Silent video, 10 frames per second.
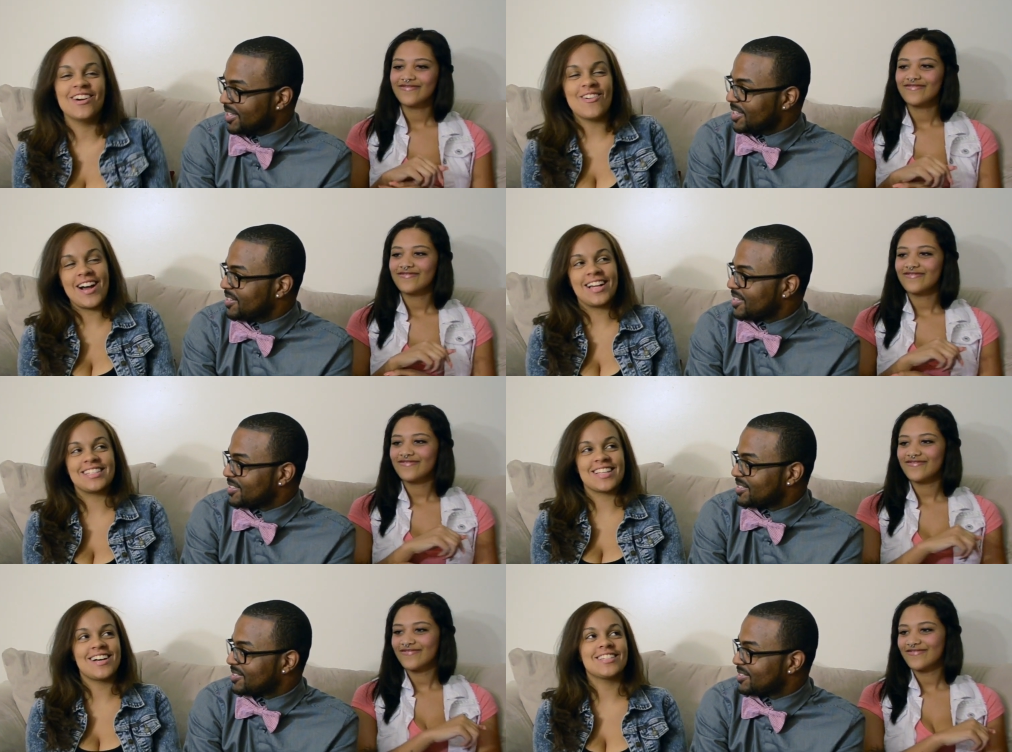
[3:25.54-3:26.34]
Speaker 1: The
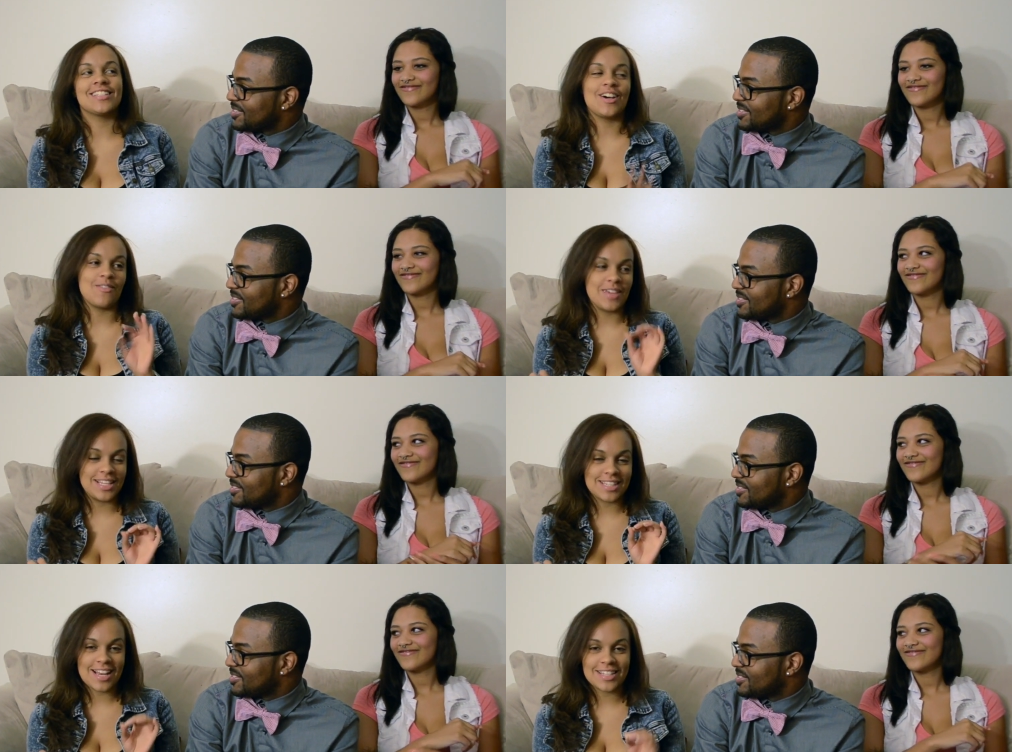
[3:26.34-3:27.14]
wax sauce, no
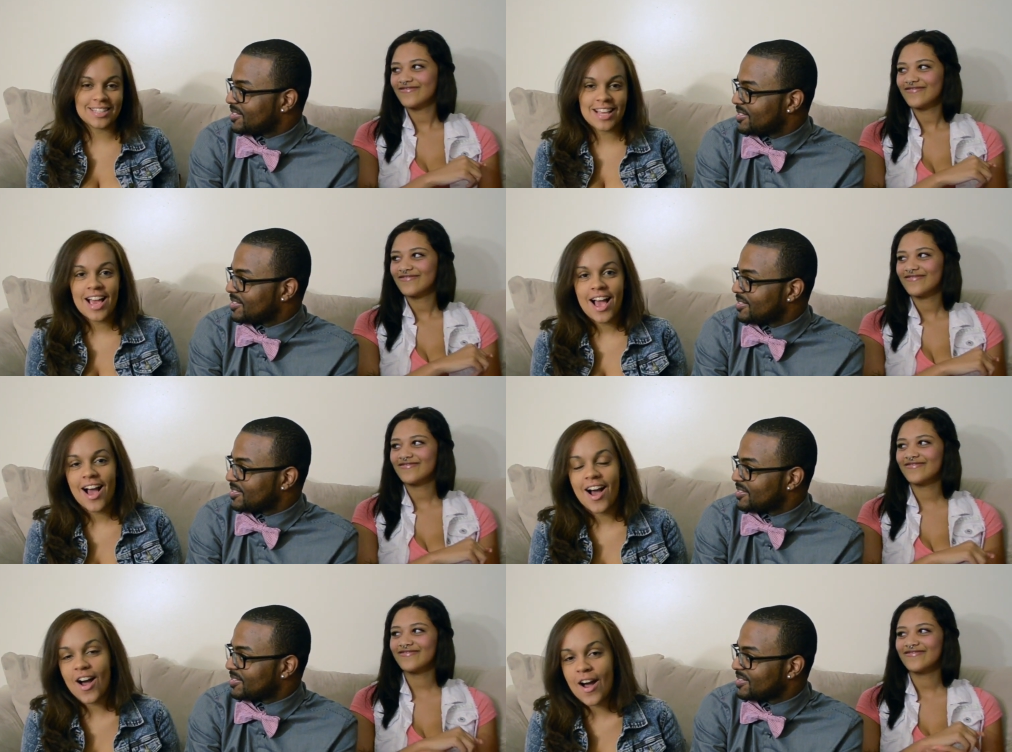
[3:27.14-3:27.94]
weak sauce.
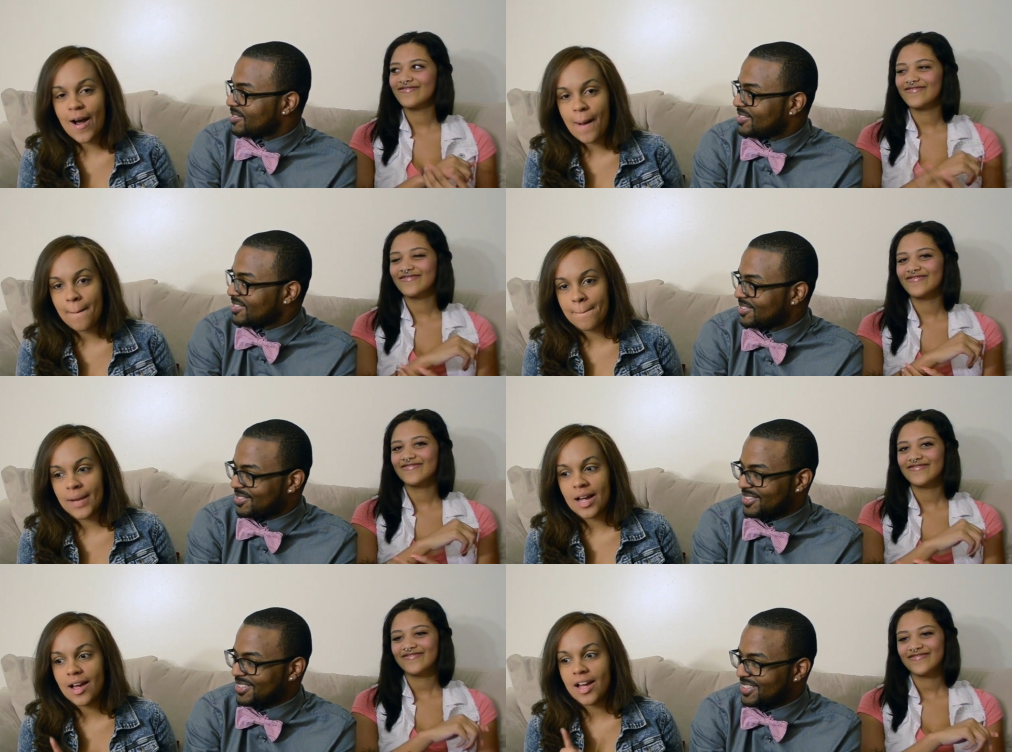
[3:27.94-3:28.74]

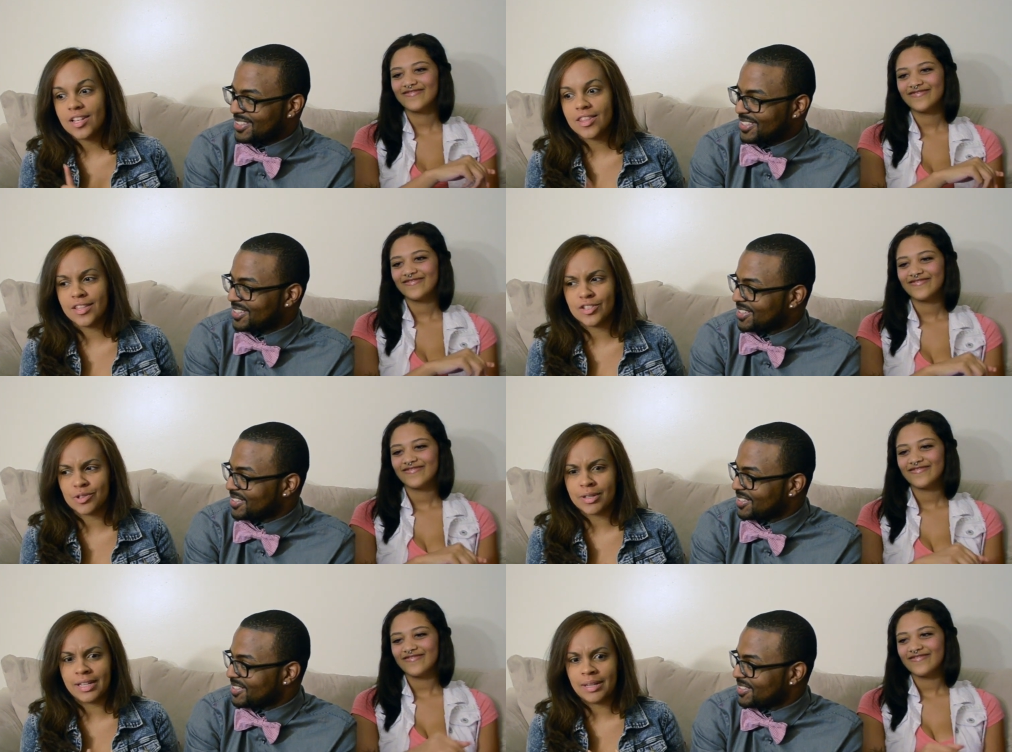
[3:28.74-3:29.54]
Mm-hmm. Um,
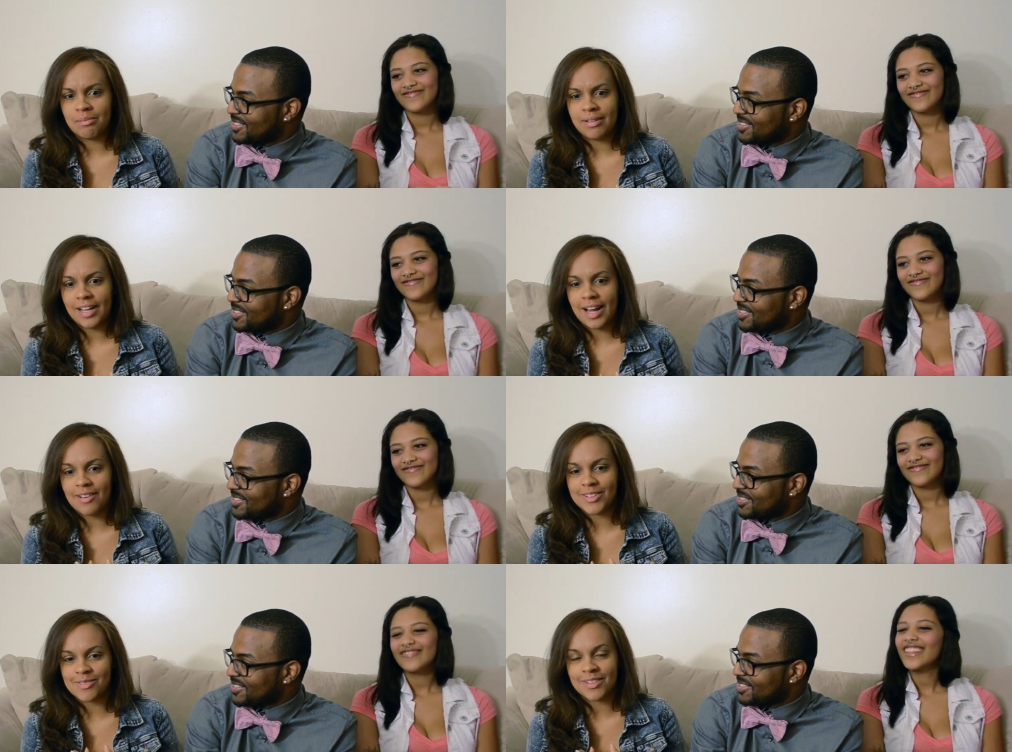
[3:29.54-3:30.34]
The-Dream.
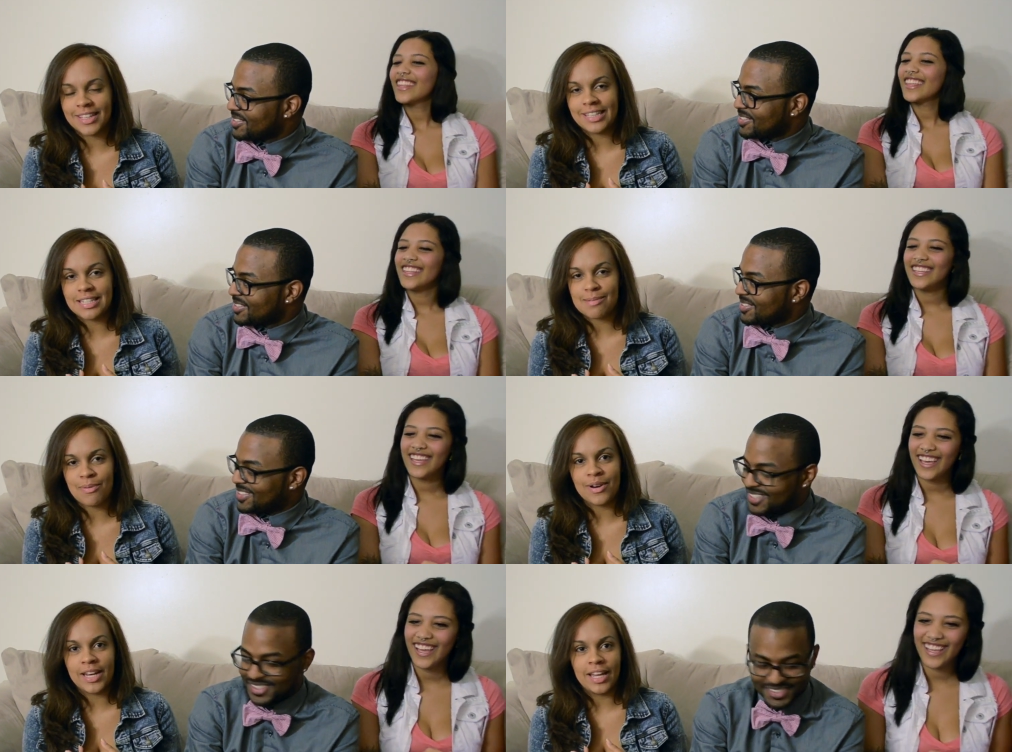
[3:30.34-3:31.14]
I was really
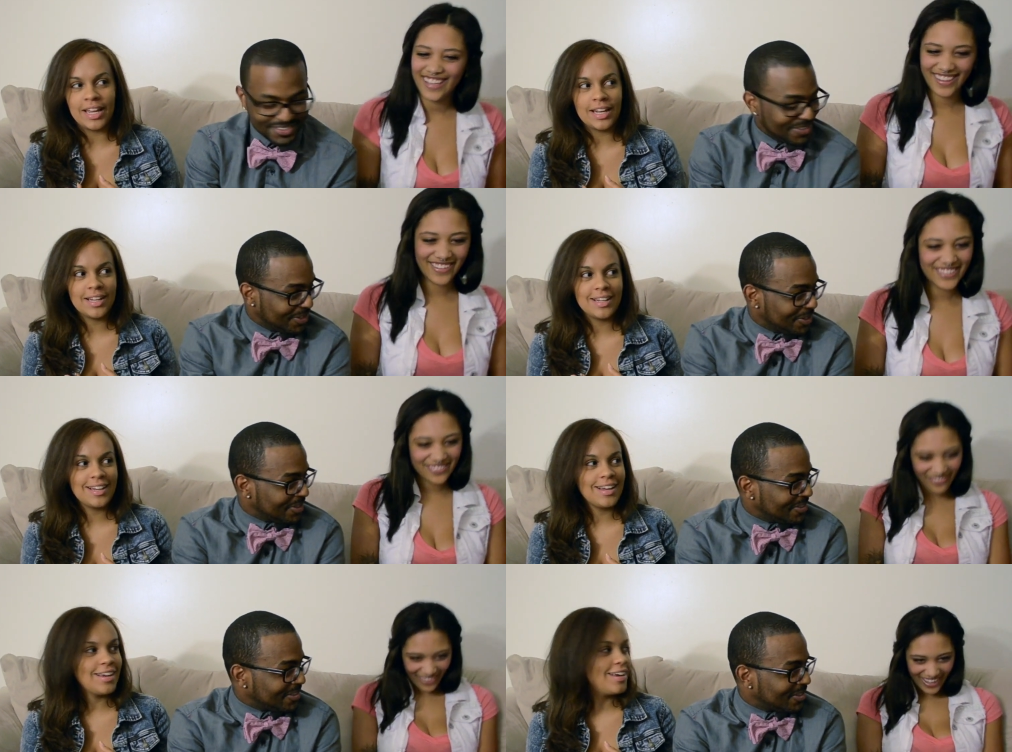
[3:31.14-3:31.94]
disappointed. that
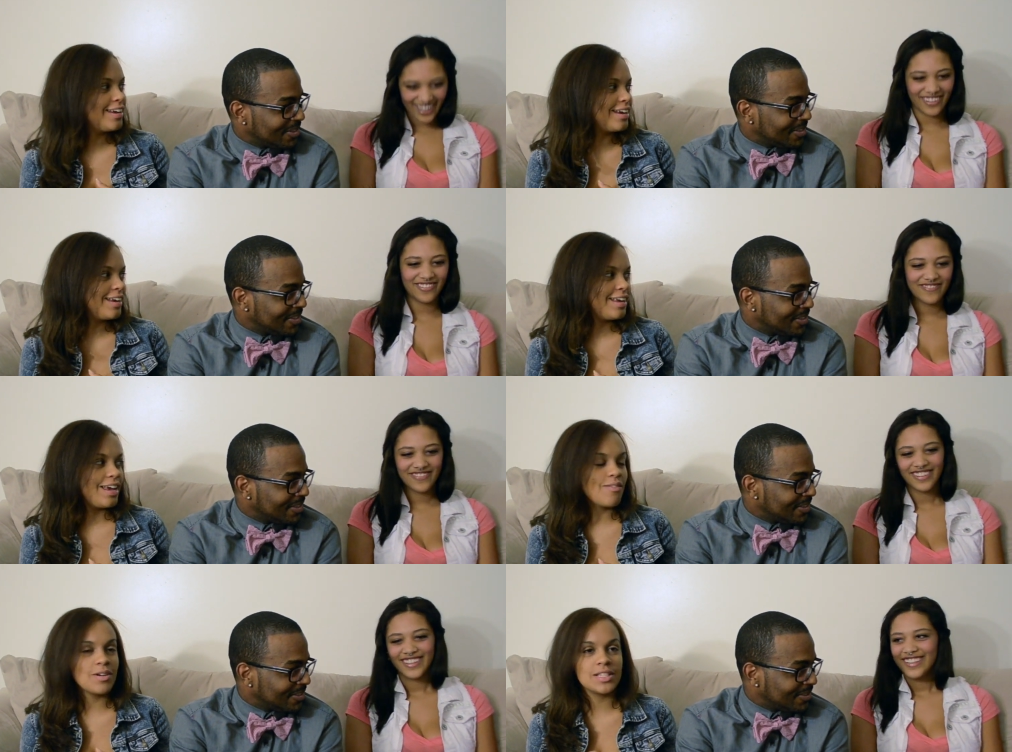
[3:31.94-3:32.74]
was random.
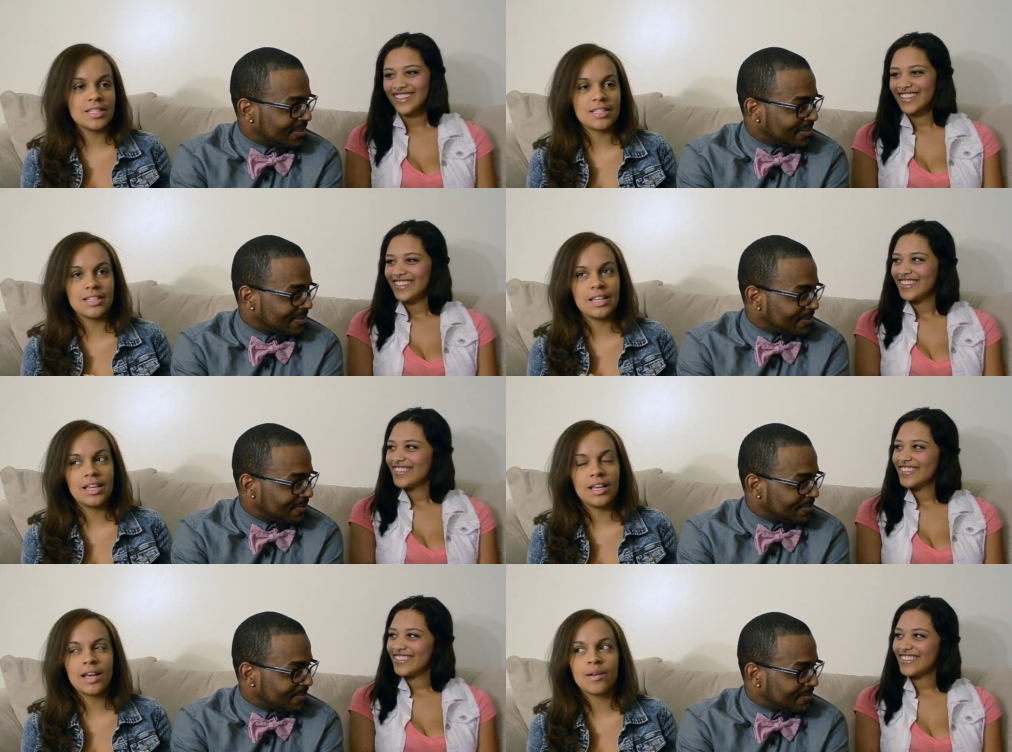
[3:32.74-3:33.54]
It was. It